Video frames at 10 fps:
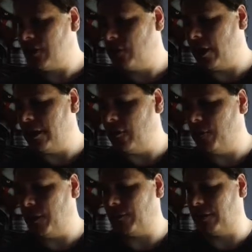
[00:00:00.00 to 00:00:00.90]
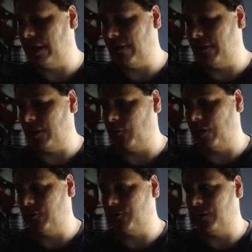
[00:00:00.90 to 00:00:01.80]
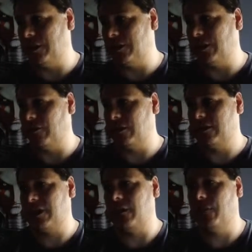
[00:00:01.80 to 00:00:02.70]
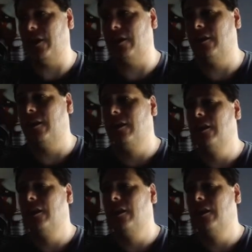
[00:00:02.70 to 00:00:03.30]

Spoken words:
So I know people are going to have a lot of problems with this, and they're going to say, well,